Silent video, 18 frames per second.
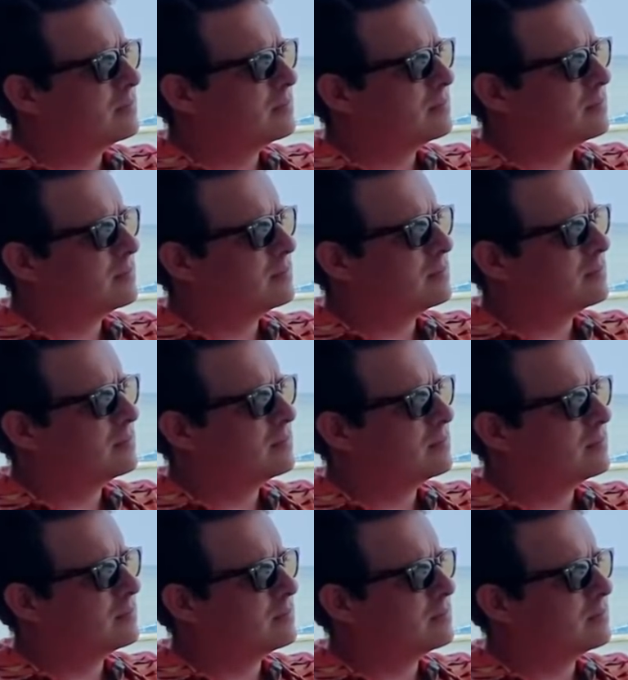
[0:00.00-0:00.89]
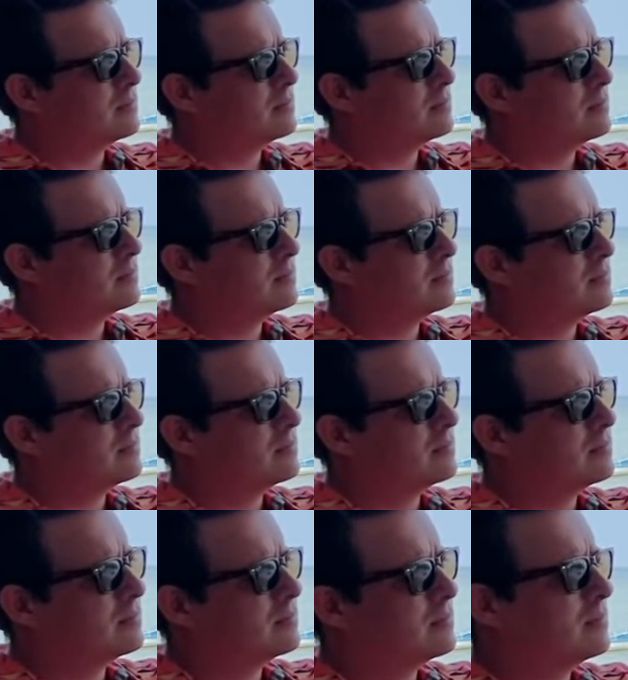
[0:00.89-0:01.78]

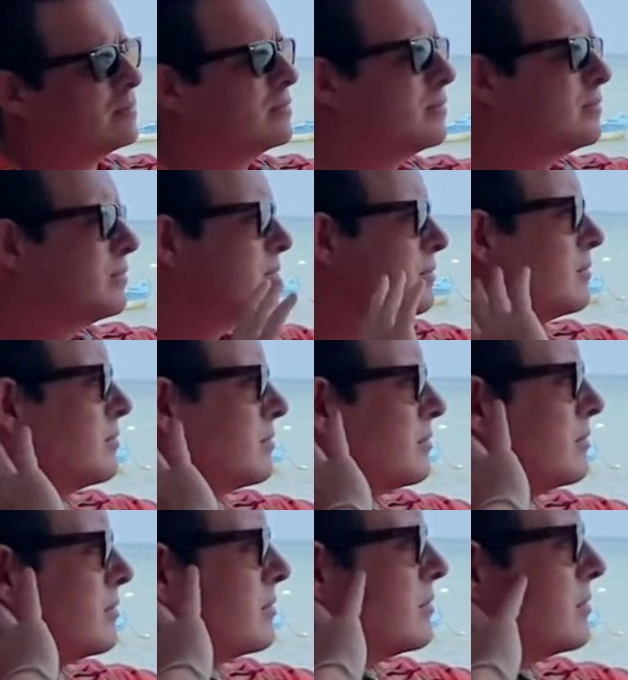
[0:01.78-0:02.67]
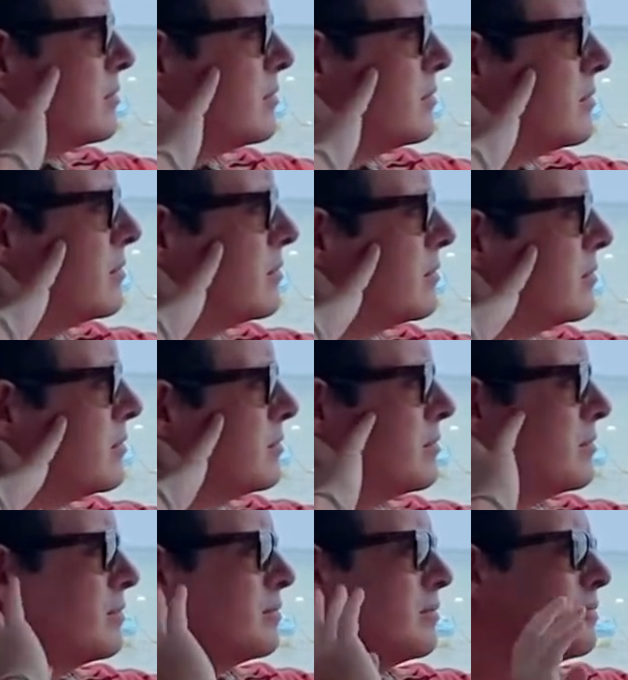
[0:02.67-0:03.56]

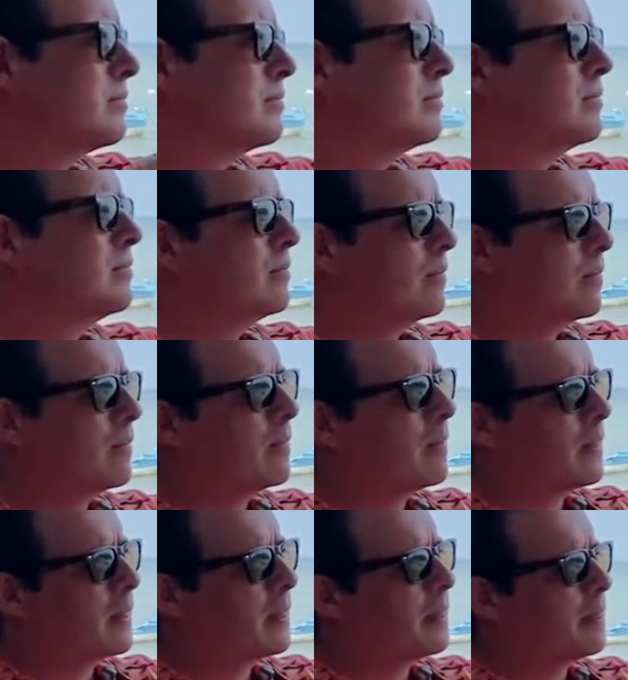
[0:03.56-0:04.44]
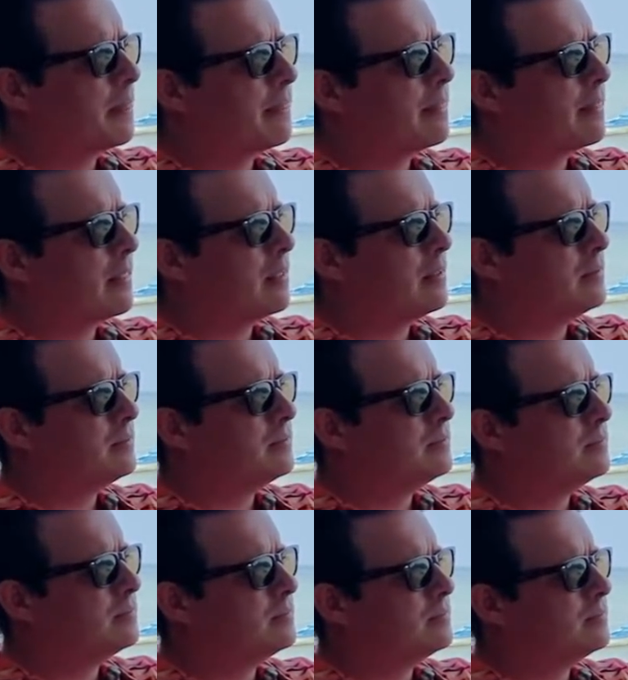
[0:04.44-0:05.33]
[no speech]